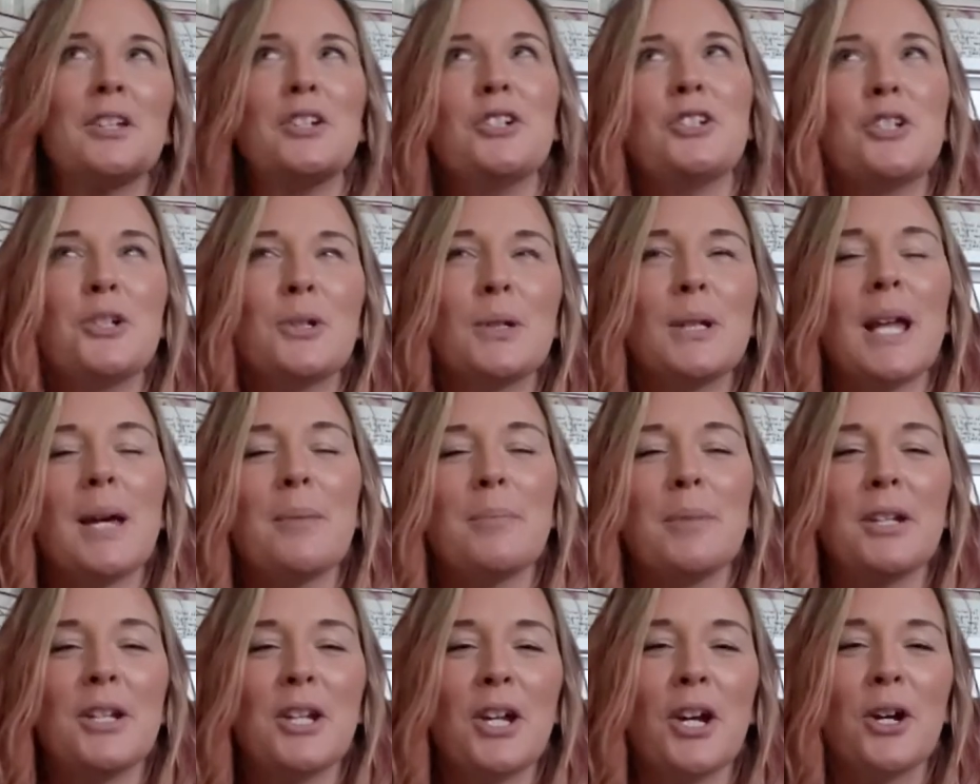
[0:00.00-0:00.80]
Do let
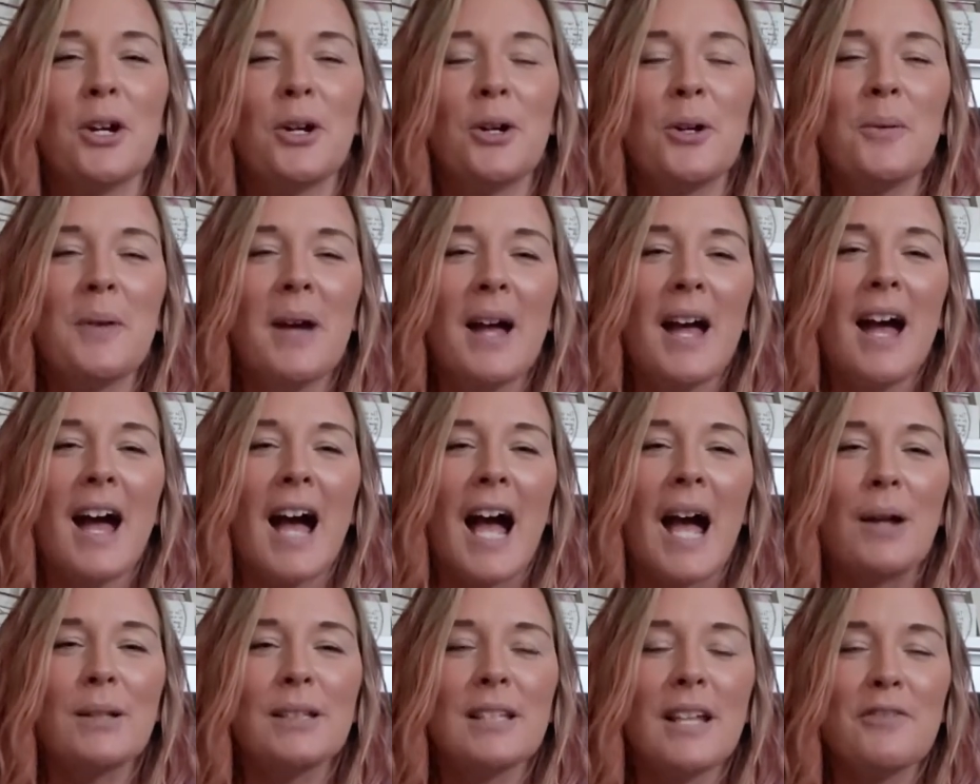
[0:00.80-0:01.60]
me know.
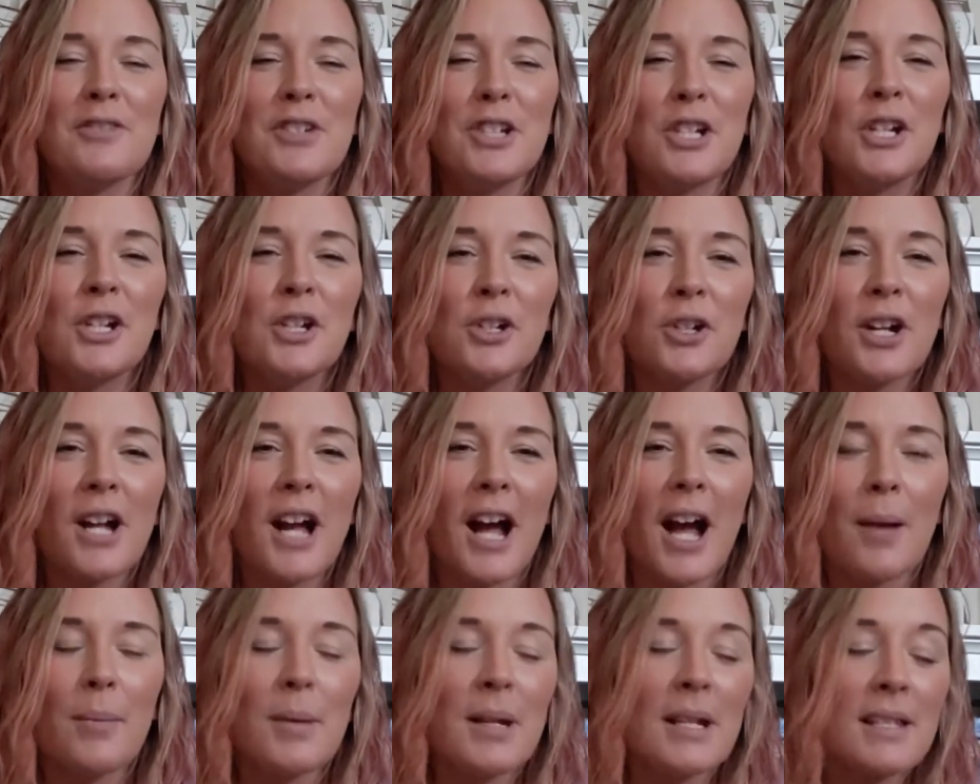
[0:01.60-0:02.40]
I'd love to hear your
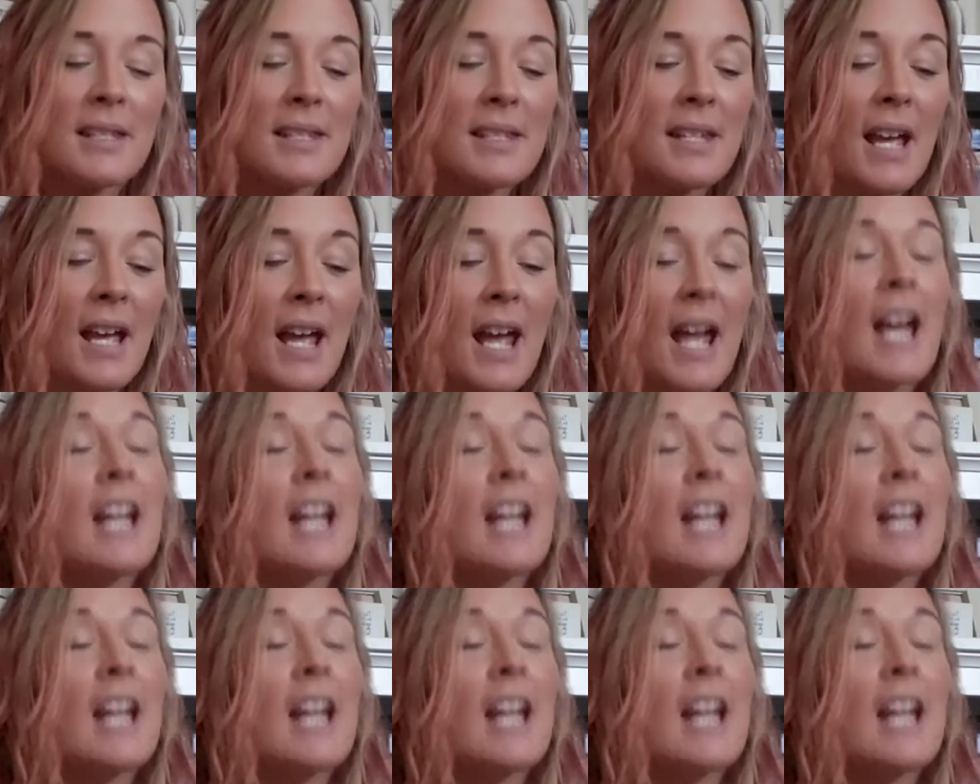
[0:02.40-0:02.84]
comments.